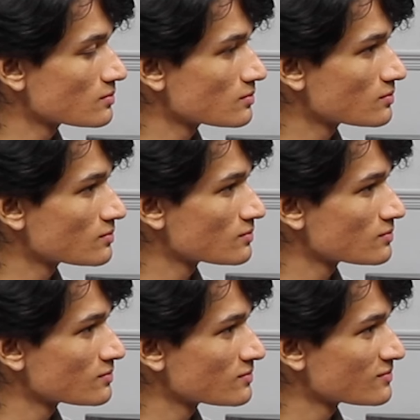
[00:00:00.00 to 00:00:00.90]

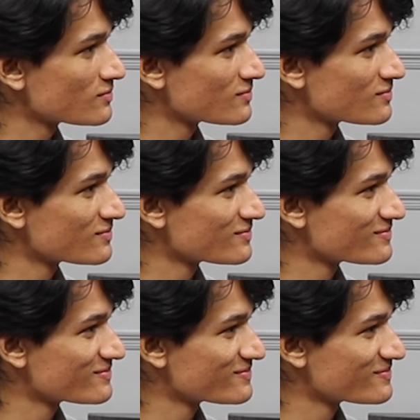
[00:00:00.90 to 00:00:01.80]

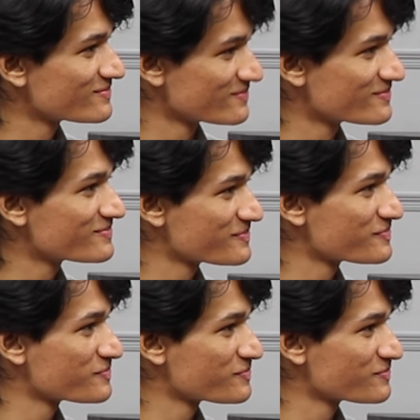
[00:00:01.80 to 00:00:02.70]

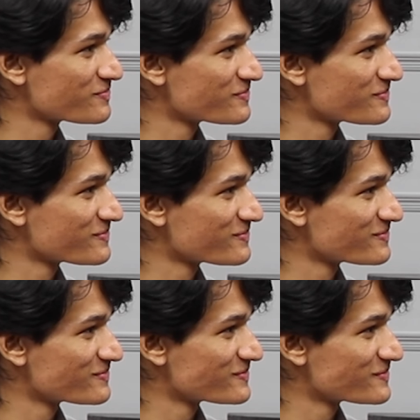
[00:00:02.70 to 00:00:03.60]

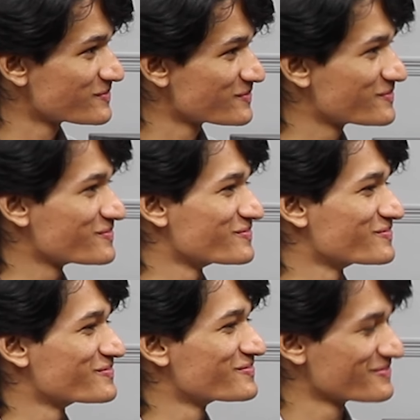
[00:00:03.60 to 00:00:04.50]

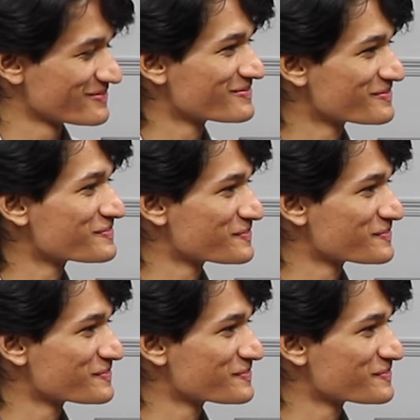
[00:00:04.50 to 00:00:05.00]
This person isn't speaking.